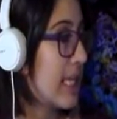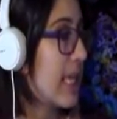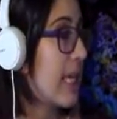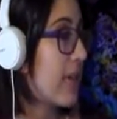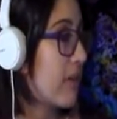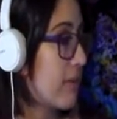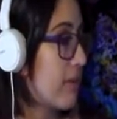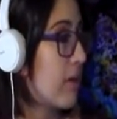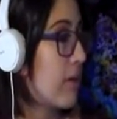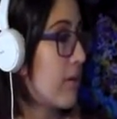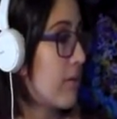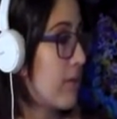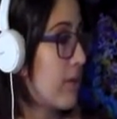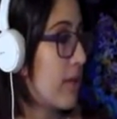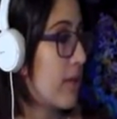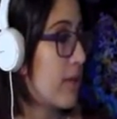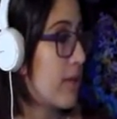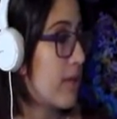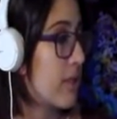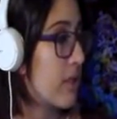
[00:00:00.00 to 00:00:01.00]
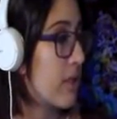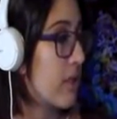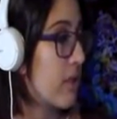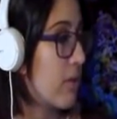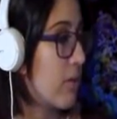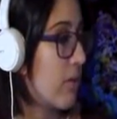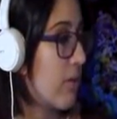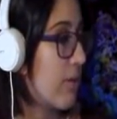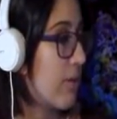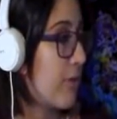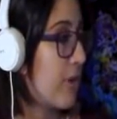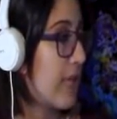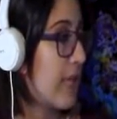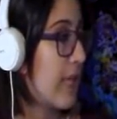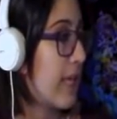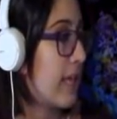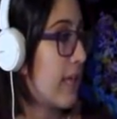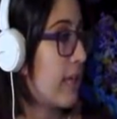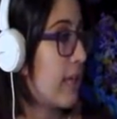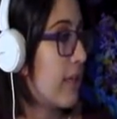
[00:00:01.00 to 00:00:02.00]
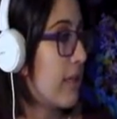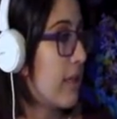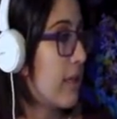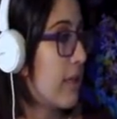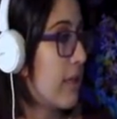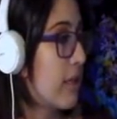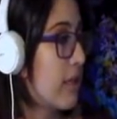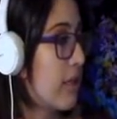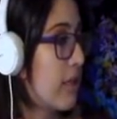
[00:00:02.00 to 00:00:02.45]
Yeah, there there's a stone over the end.